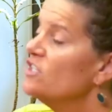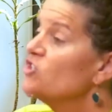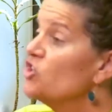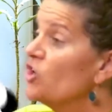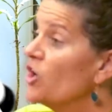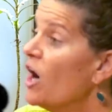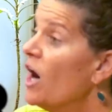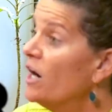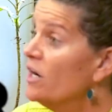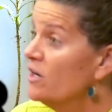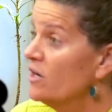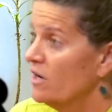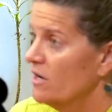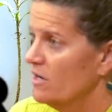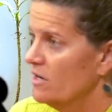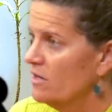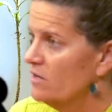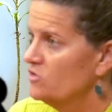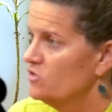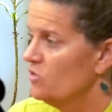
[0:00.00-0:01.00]
is your
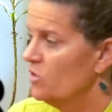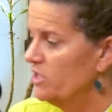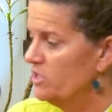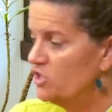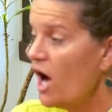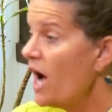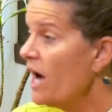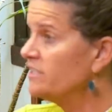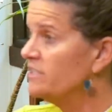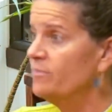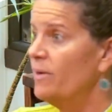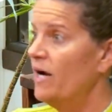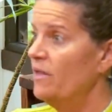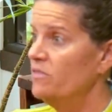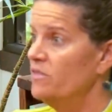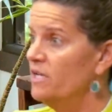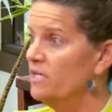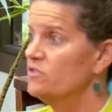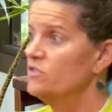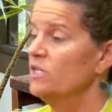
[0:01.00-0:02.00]
hunger. So I talked
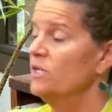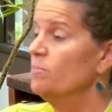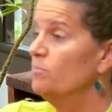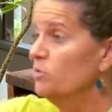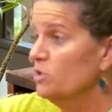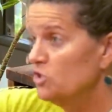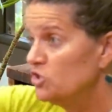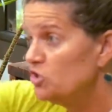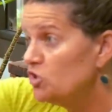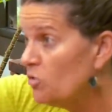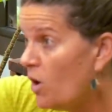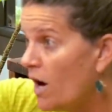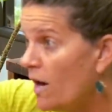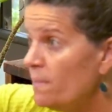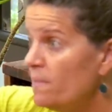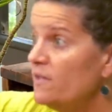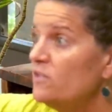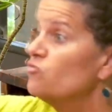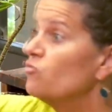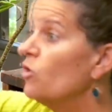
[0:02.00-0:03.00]
about this. It puts you
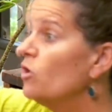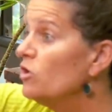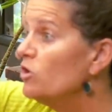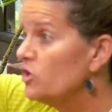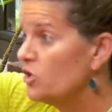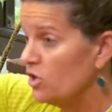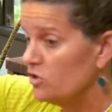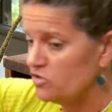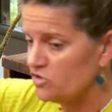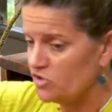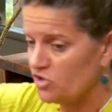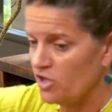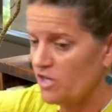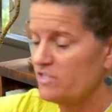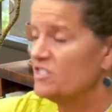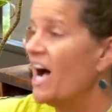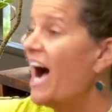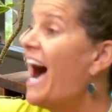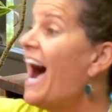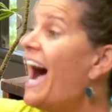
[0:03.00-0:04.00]
on this roller coaster.
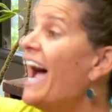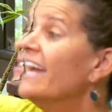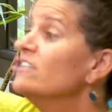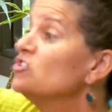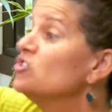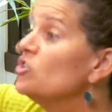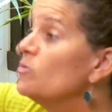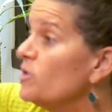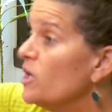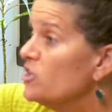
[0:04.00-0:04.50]
As high as your